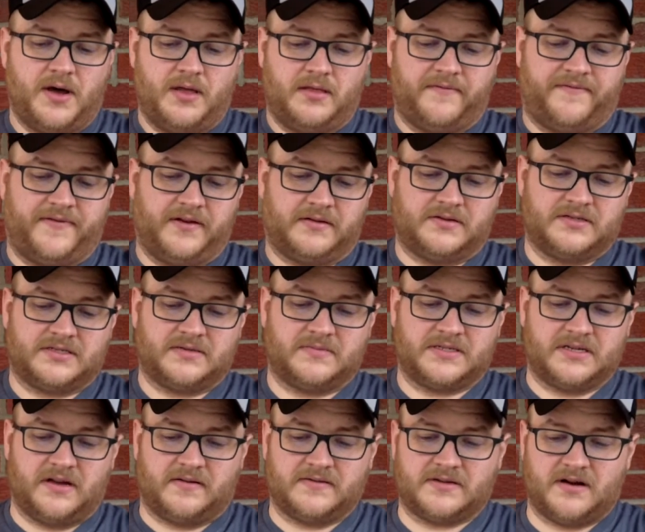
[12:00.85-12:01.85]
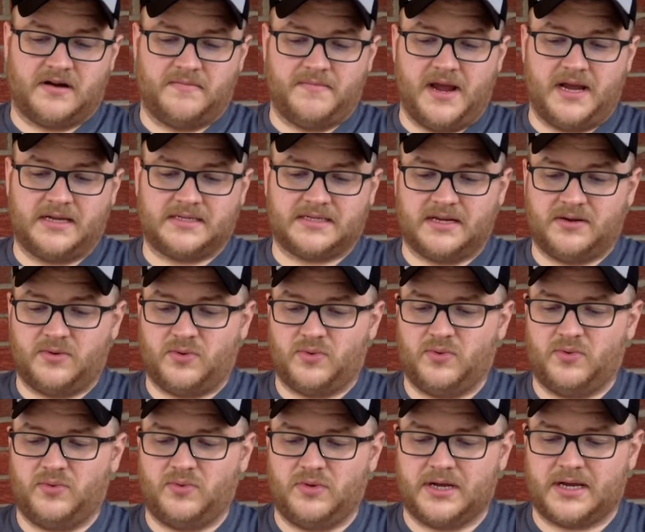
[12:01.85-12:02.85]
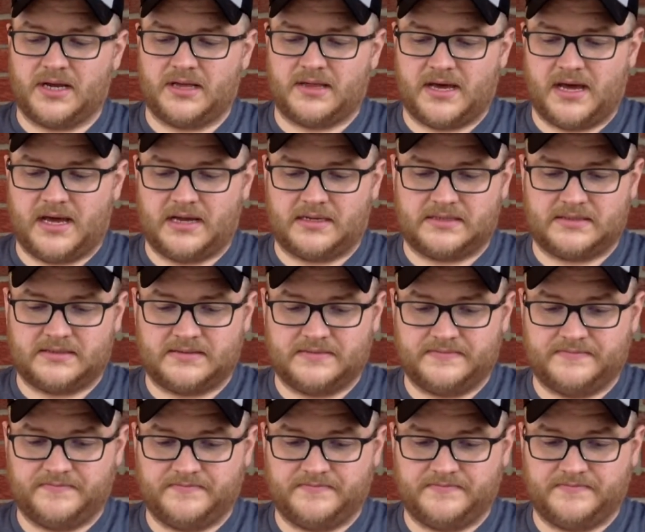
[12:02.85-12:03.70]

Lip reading: but the filters themselves are amazing. Ooh, look at this.